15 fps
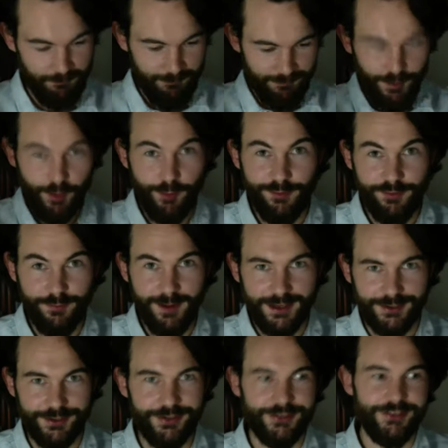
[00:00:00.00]
Poem of the Man
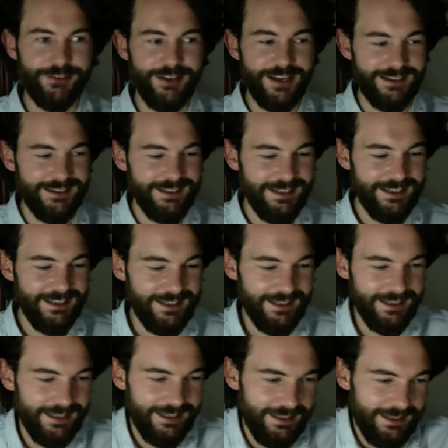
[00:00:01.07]
God, right?
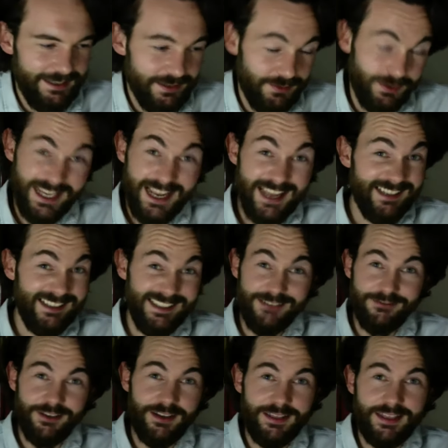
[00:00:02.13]
So again,
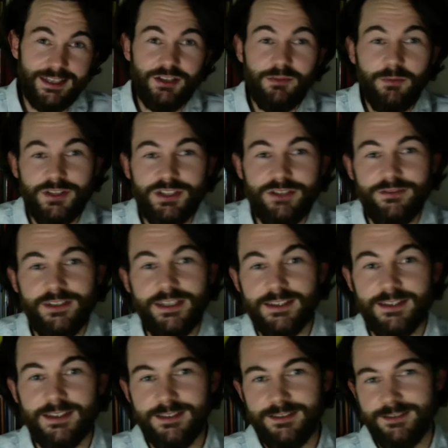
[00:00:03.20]
didn't really think too much of
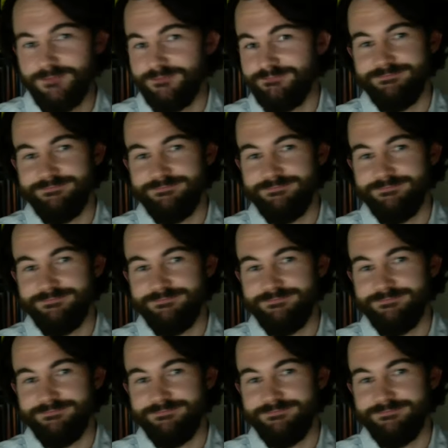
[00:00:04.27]
it.